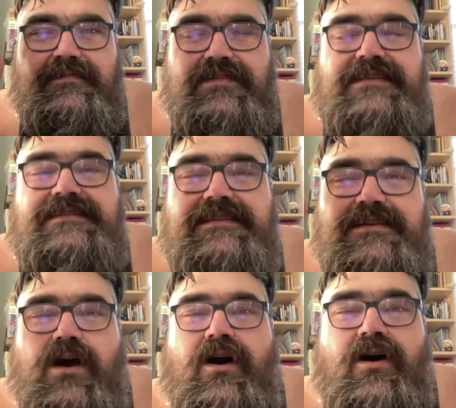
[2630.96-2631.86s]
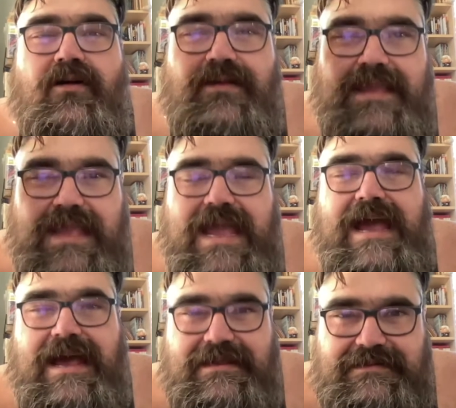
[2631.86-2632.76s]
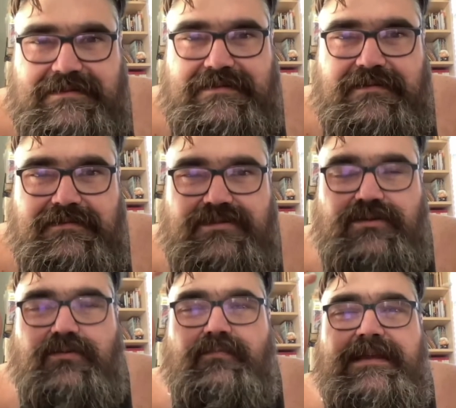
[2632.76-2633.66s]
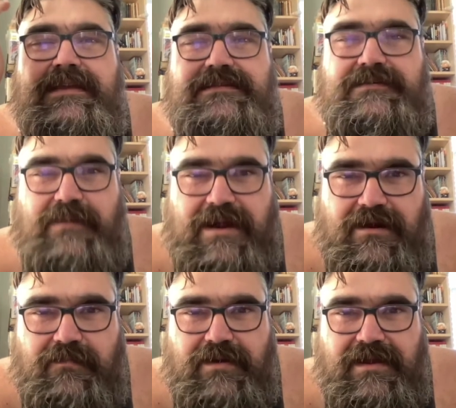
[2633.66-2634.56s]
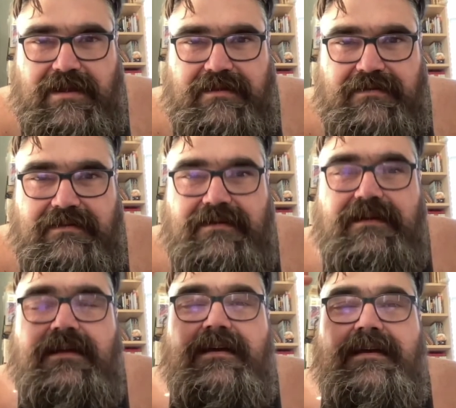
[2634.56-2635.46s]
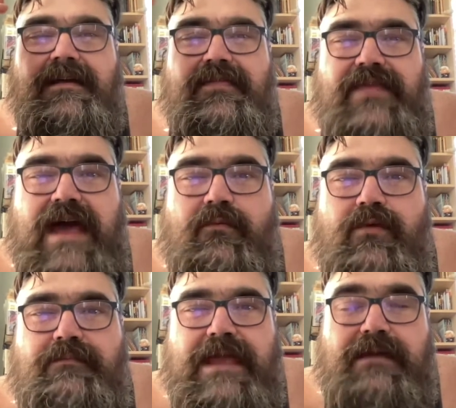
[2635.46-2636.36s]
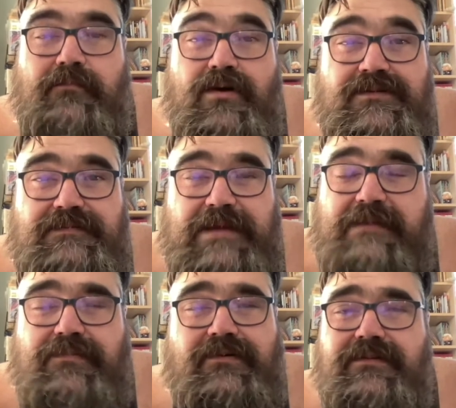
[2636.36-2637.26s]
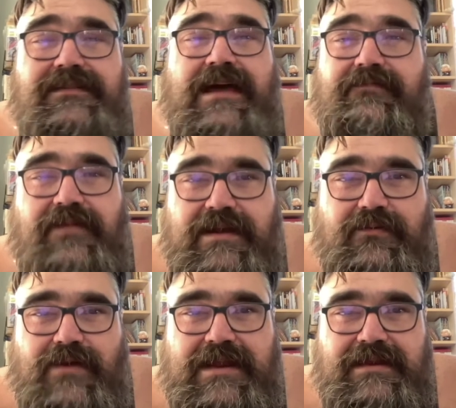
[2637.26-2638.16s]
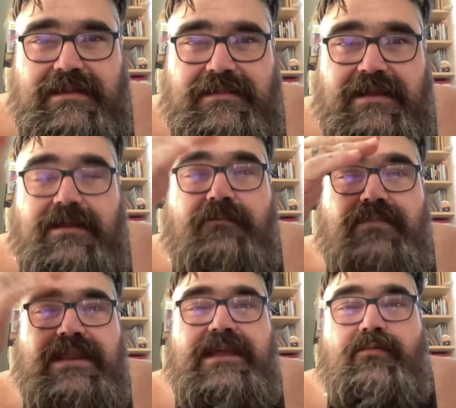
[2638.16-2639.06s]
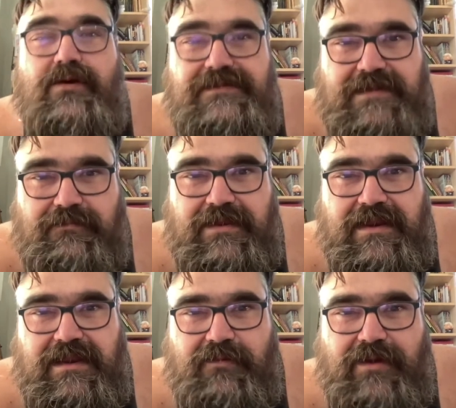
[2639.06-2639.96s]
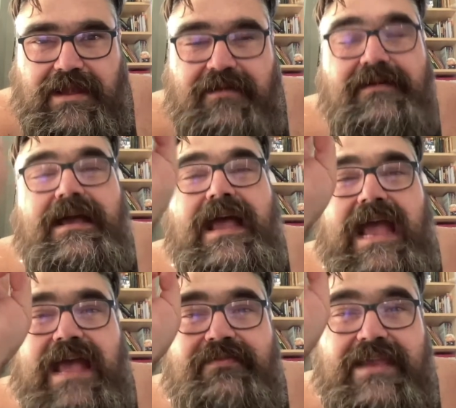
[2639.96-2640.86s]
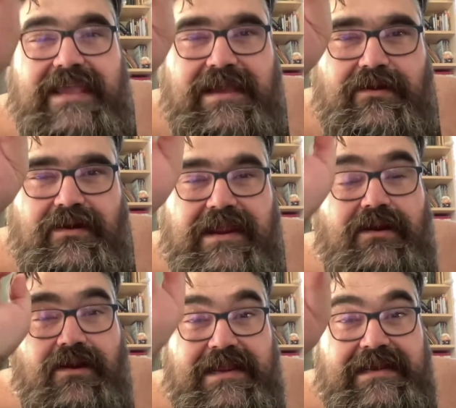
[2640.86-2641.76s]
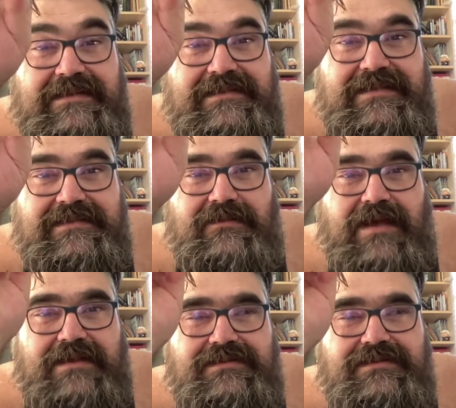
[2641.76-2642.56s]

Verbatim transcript: This is all he has to be inspired by. That would make most people not fucking write anything, but he wrote something anyway. And the kicker here, he does this a lot